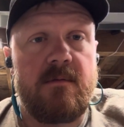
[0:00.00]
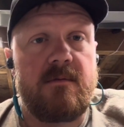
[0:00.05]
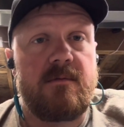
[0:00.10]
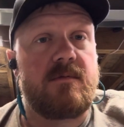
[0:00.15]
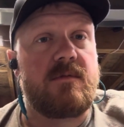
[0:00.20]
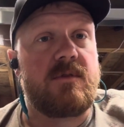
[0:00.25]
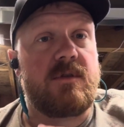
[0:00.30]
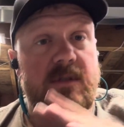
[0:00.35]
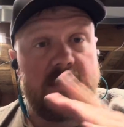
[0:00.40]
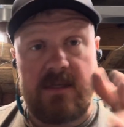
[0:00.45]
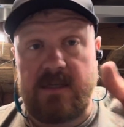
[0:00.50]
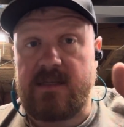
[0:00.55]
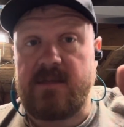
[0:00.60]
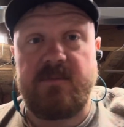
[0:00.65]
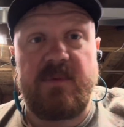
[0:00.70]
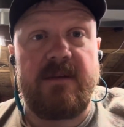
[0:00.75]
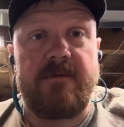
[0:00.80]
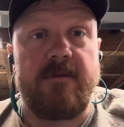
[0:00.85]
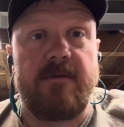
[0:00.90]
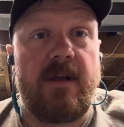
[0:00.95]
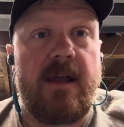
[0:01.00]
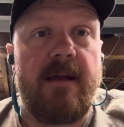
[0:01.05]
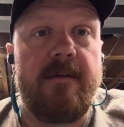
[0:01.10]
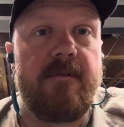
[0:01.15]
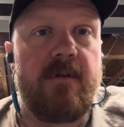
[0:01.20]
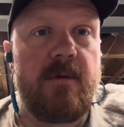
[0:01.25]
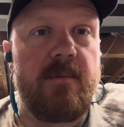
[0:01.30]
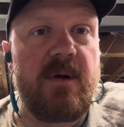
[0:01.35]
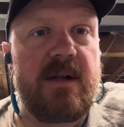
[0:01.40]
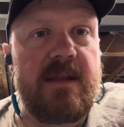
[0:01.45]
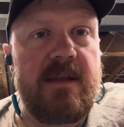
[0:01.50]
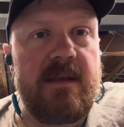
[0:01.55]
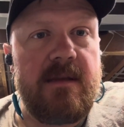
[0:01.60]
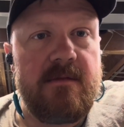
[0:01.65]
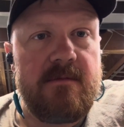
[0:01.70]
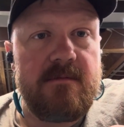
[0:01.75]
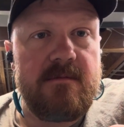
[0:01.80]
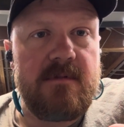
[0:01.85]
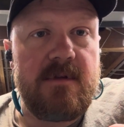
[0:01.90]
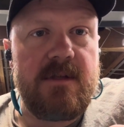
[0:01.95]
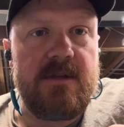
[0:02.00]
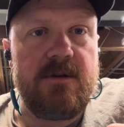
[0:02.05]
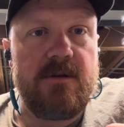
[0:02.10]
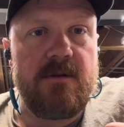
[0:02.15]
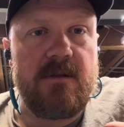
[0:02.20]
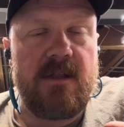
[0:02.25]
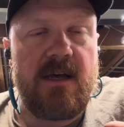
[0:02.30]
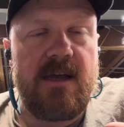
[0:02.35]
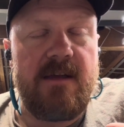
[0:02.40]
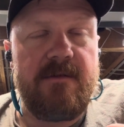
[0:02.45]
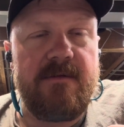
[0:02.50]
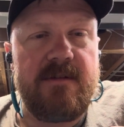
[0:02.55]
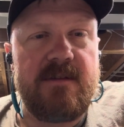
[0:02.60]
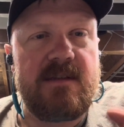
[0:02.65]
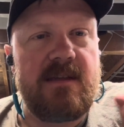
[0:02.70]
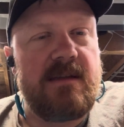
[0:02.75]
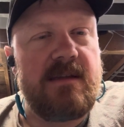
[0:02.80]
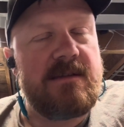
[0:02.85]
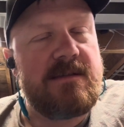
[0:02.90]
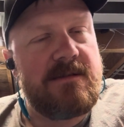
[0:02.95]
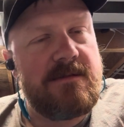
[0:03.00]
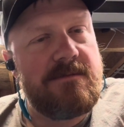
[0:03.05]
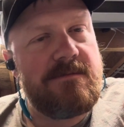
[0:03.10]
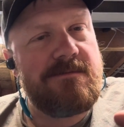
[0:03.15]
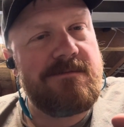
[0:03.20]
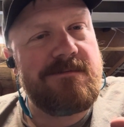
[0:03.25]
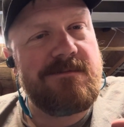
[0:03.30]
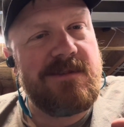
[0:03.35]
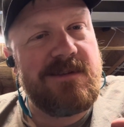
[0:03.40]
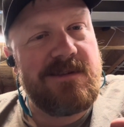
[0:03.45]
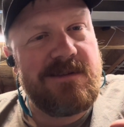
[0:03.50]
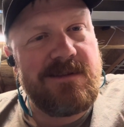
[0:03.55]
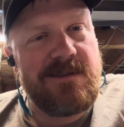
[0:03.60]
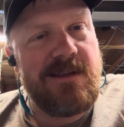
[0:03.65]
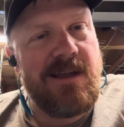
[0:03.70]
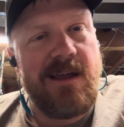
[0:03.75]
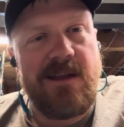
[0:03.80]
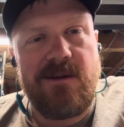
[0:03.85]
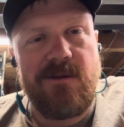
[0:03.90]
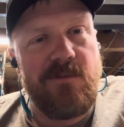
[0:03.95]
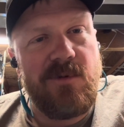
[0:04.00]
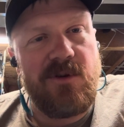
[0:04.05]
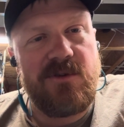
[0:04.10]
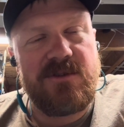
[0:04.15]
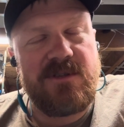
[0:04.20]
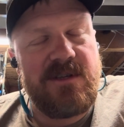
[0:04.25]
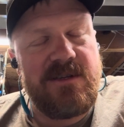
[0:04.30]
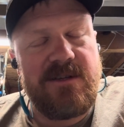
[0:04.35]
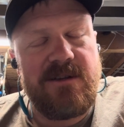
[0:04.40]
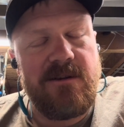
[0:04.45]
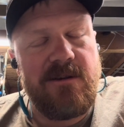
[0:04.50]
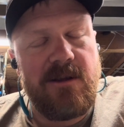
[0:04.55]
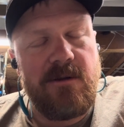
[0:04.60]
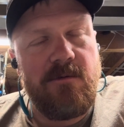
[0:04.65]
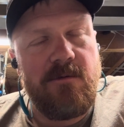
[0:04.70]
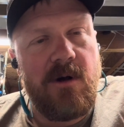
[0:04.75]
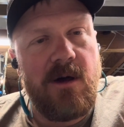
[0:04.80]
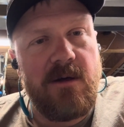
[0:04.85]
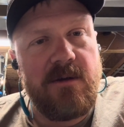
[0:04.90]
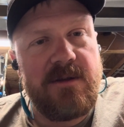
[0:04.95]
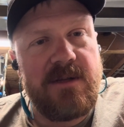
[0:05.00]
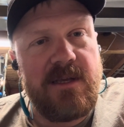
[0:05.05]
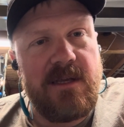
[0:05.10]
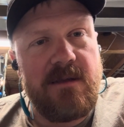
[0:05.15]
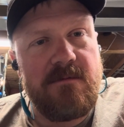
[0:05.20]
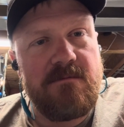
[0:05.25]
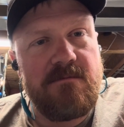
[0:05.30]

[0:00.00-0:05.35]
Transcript: just like speak for everybody in your life and say it's not your most endearing quality.